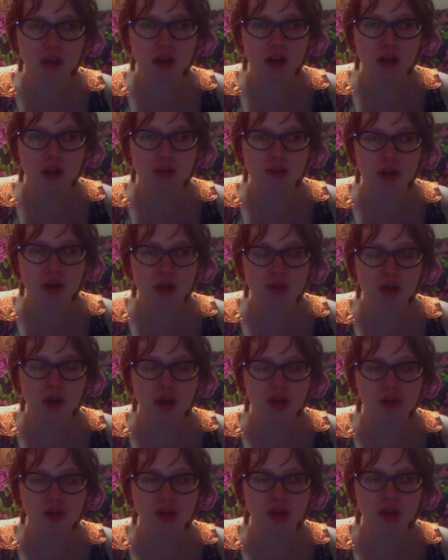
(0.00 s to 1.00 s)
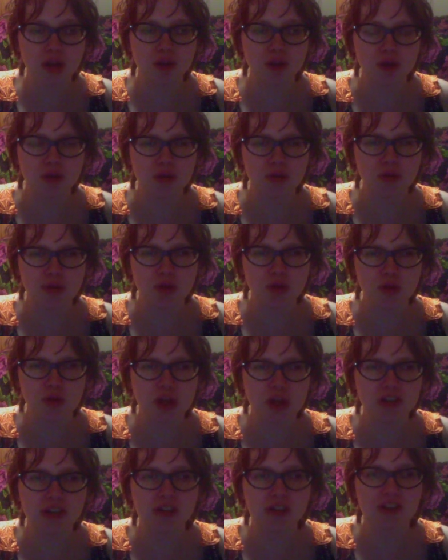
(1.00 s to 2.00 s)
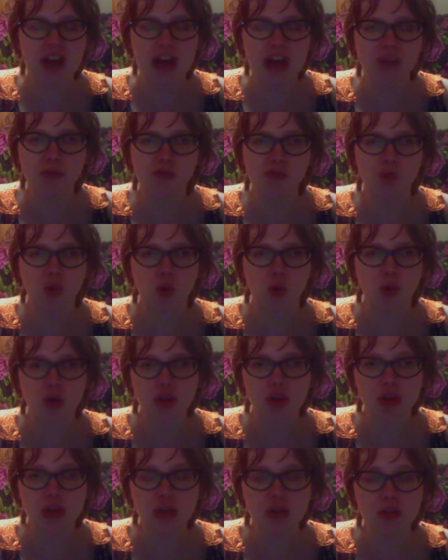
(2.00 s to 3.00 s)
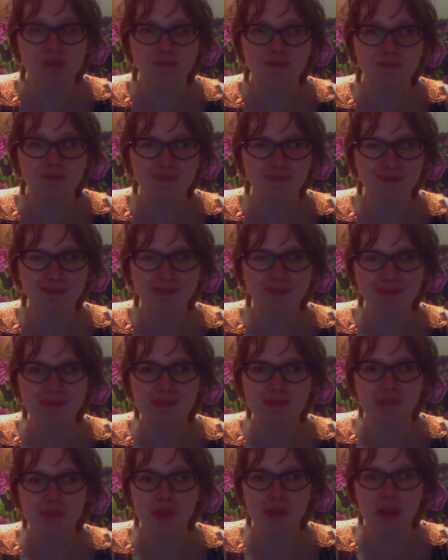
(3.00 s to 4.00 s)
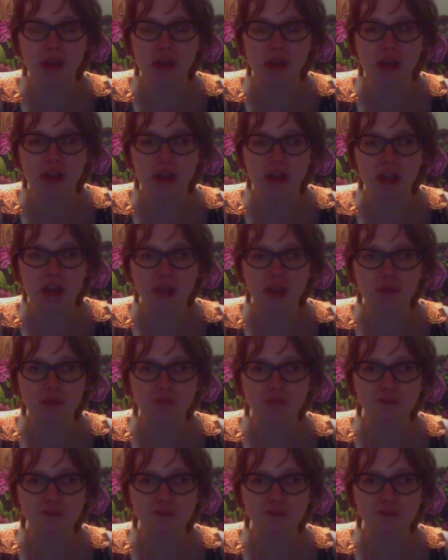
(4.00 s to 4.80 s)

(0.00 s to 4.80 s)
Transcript: so so so so so she did that before she, uh,